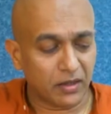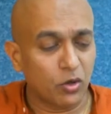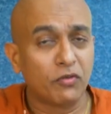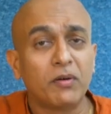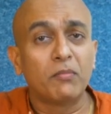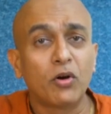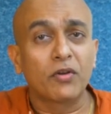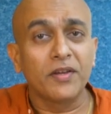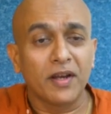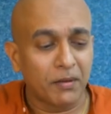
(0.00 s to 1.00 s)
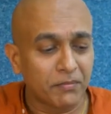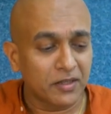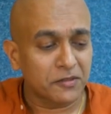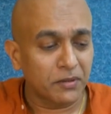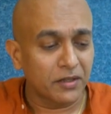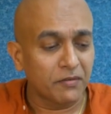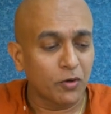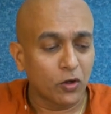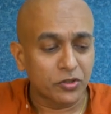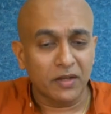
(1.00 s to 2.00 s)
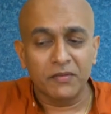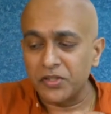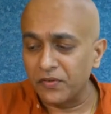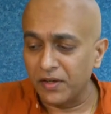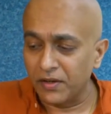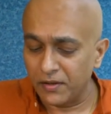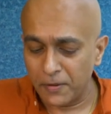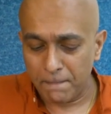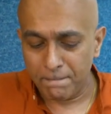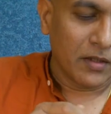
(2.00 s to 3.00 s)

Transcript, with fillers: I can go for more of the Amras, but then we also have the Shrikhand,